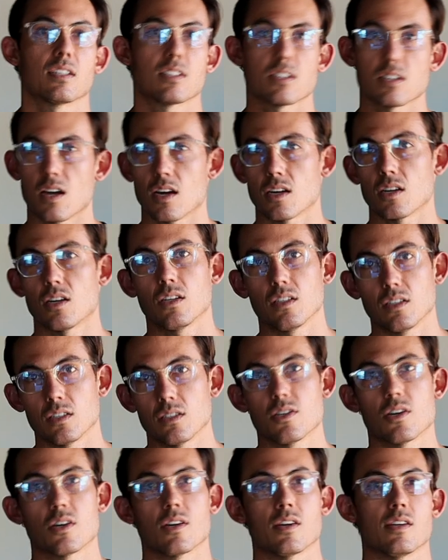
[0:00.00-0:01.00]
it's not all
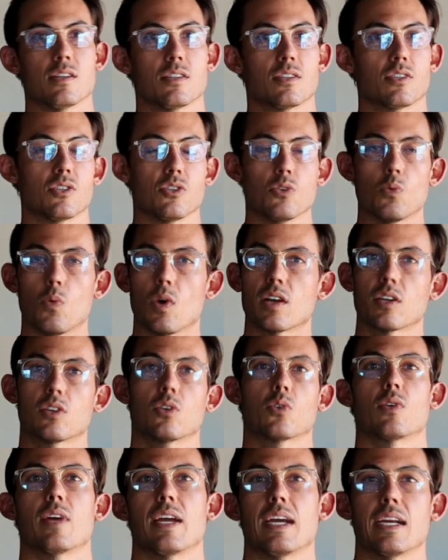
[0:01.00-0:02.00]
endurance. You wanna
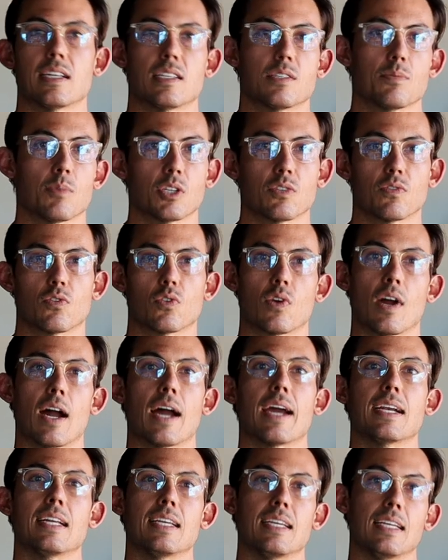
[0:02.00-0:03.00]
create as much
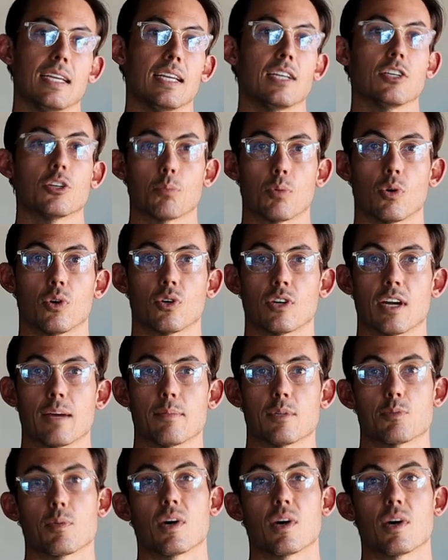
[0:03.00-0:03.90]
variety in your program as